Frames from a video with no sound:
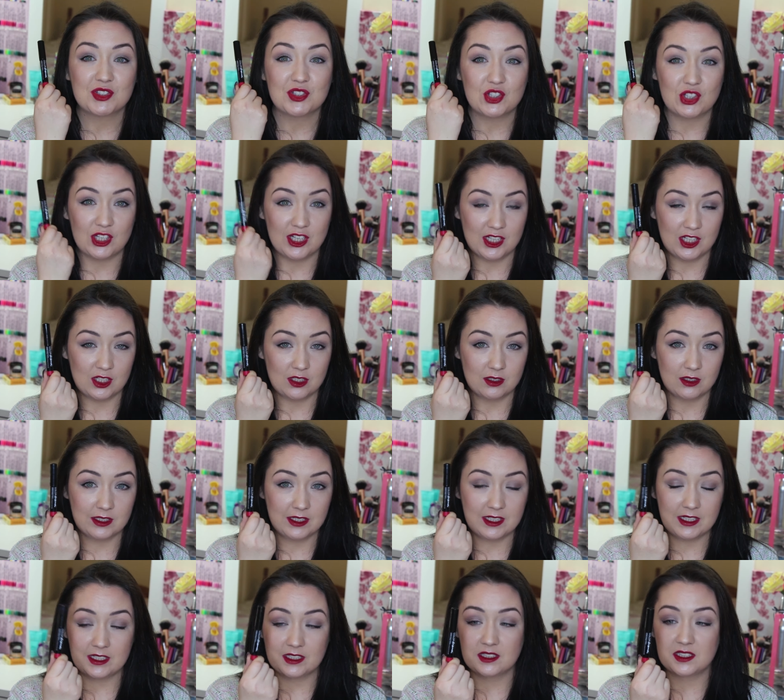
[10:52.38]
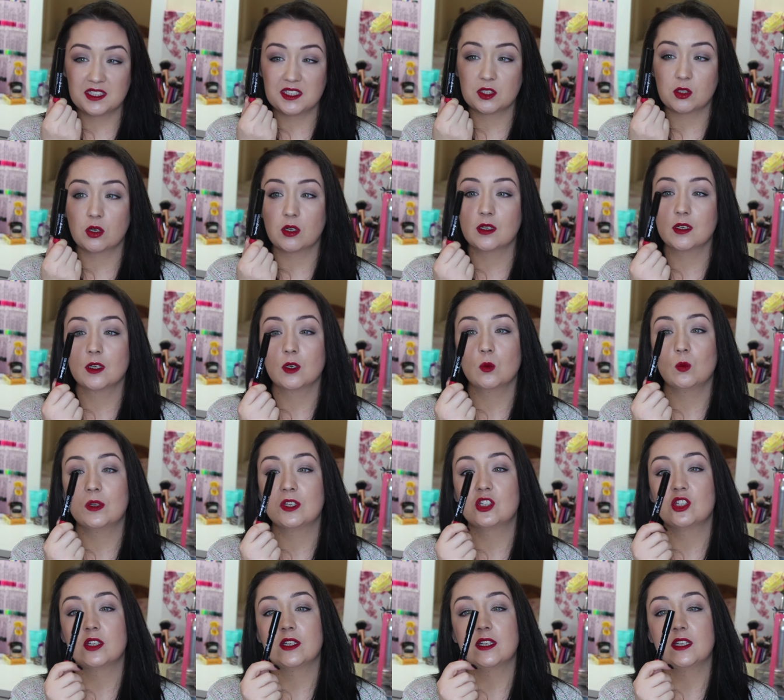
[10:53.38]
particularly in this colour,
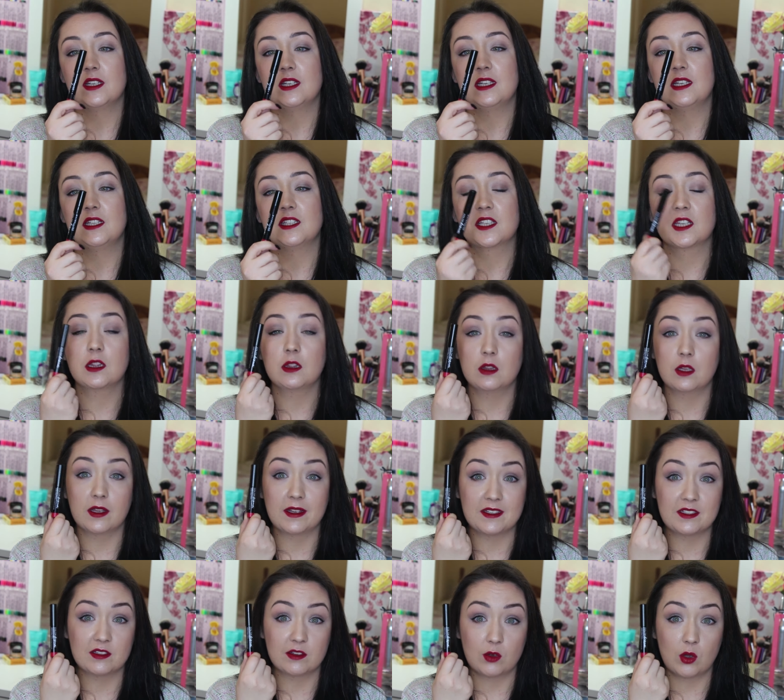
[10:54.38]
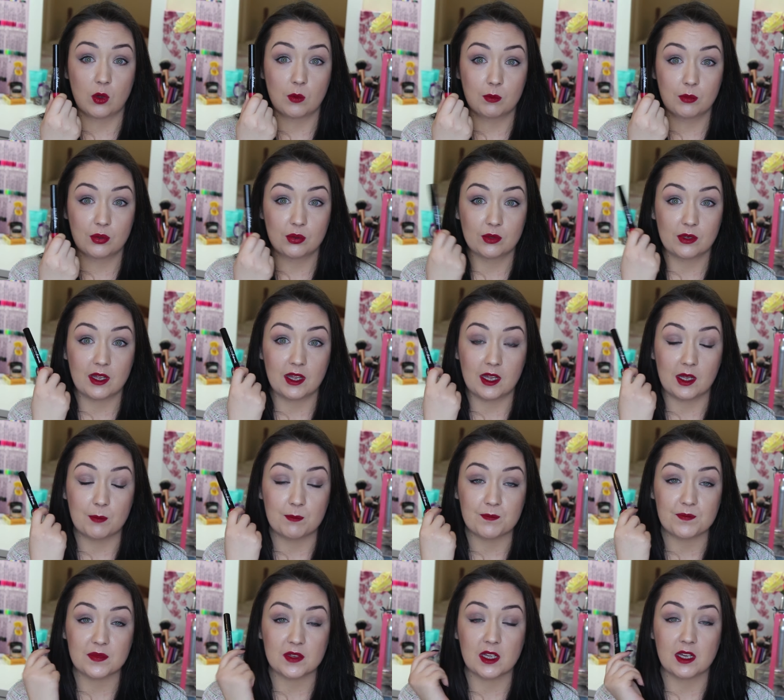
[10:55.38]
which is lighted up.
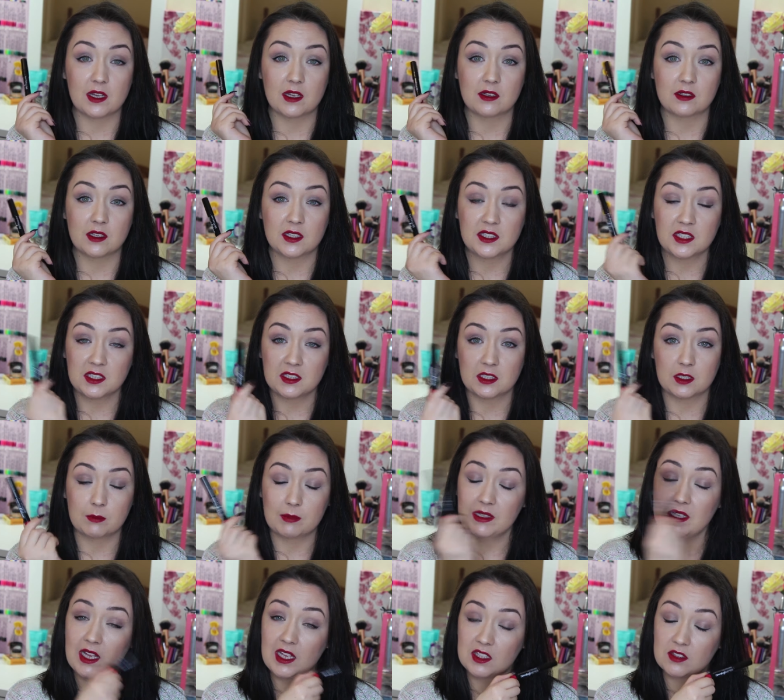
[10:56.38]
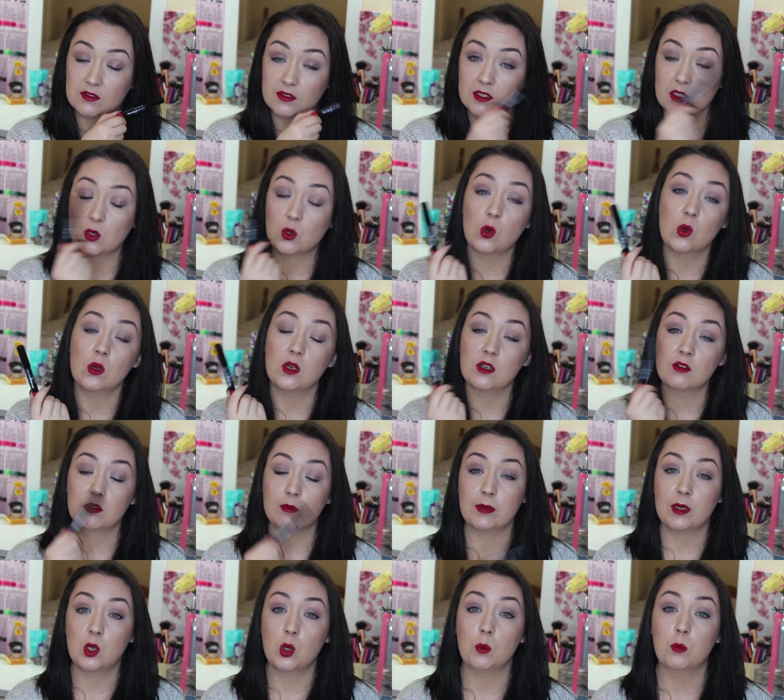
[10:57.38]
Um, and as I said in my last video, Orla
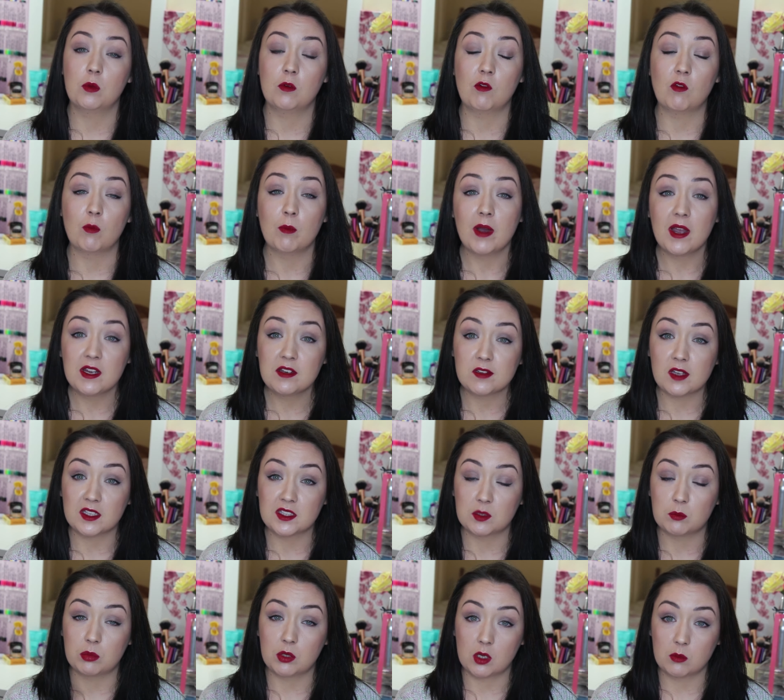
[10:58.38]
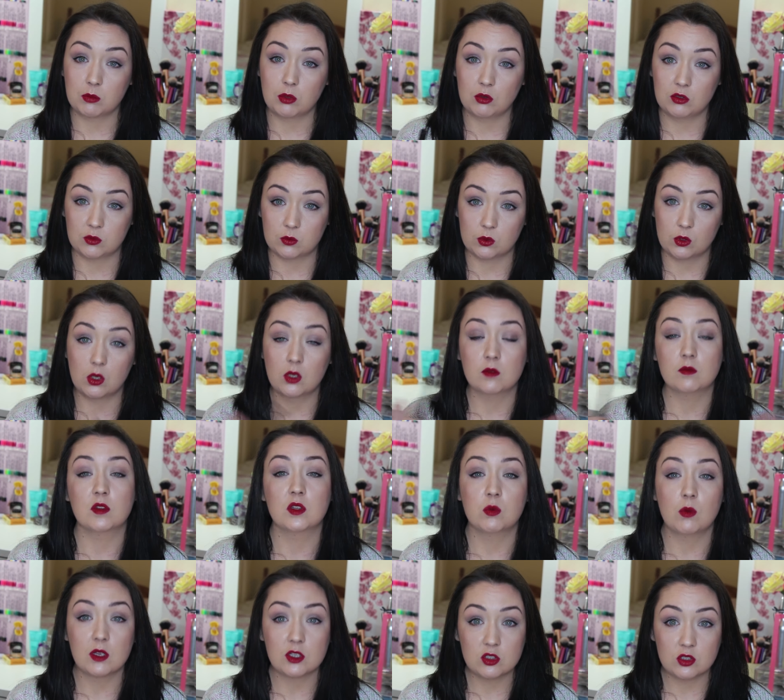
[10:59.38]
from Makeup Over Mind has a blog post with all the
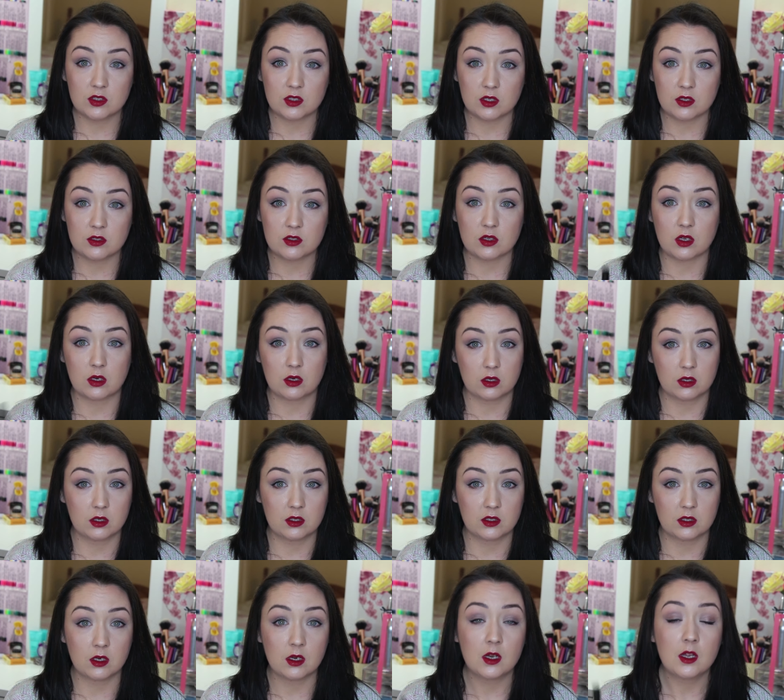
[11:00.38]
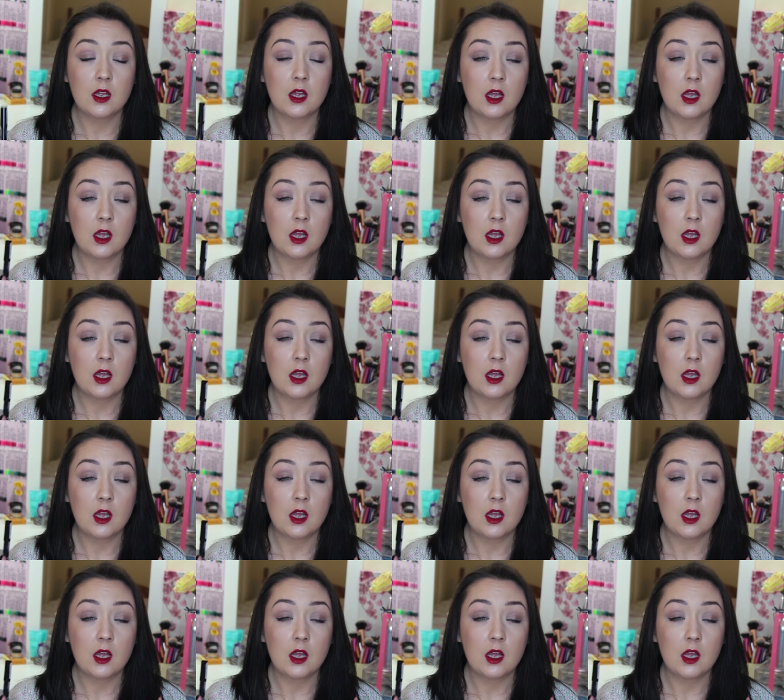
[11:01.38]
swatches on it on her